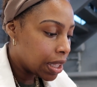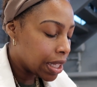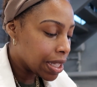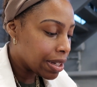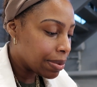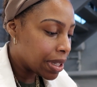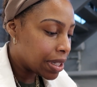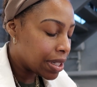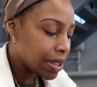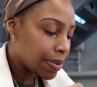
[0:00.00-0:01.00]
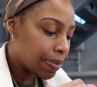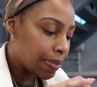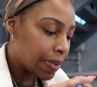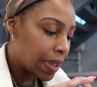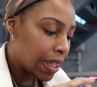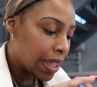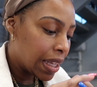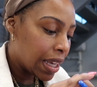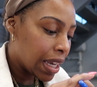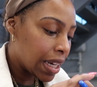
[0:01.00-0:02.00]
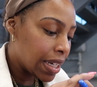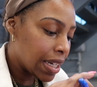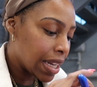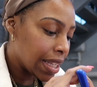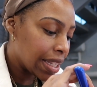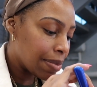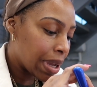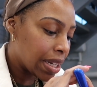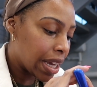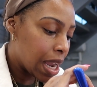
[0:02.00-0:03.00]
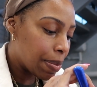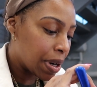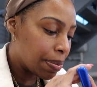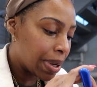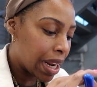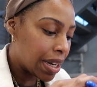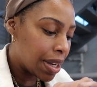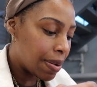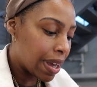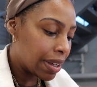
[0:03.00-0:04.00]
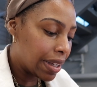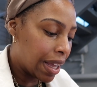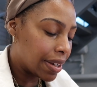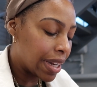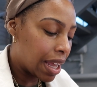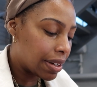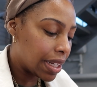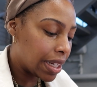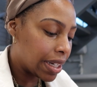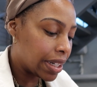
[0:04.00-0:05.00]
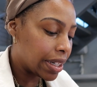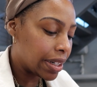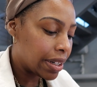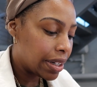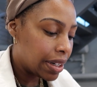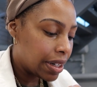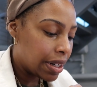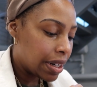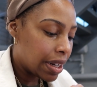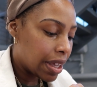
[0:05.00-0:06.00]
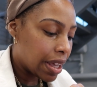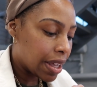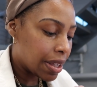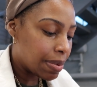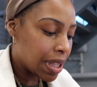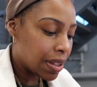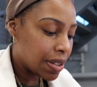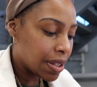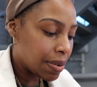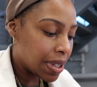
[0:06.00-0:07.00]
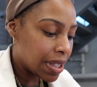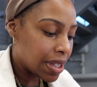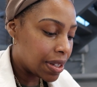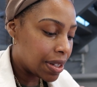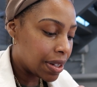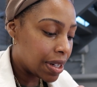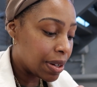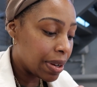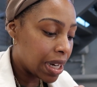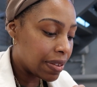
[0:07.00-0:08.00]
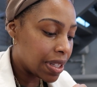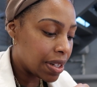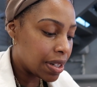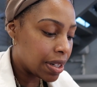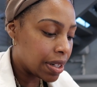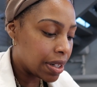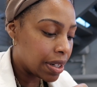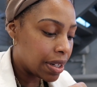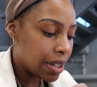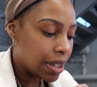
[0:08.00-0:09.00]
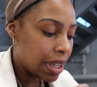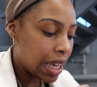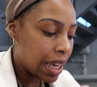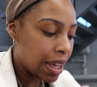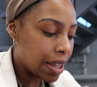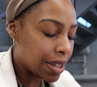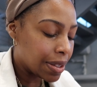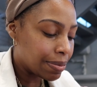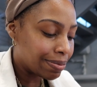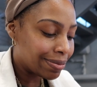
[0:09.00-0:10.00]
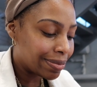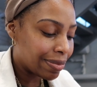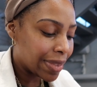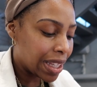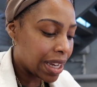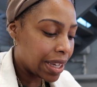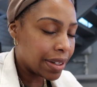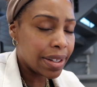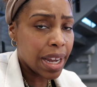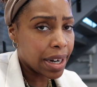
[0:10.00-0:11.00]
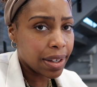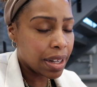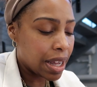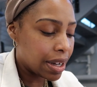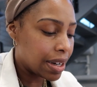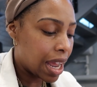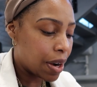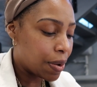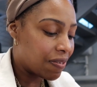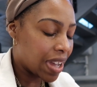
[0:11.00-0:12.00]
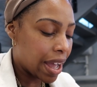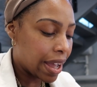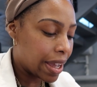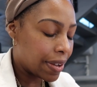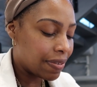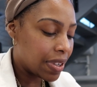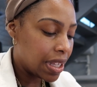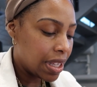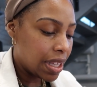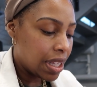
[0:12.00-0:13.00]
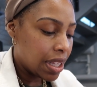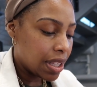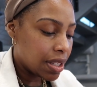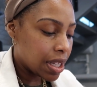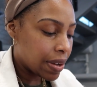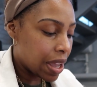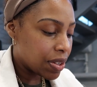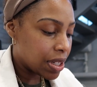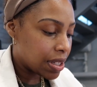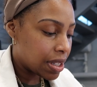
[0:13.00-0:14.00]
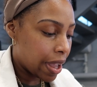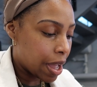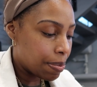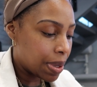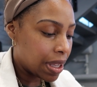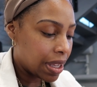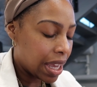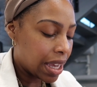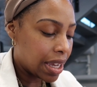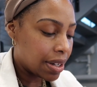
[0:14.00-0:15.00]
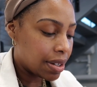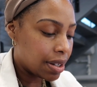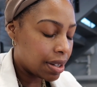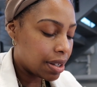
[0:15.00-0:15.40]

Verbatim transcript: that's what I'm gonna do. I did not set my timer, but I know I got down here uh, in the sewing center, the creative center, um, like nine o'clock, 9.05. So I'll just stop at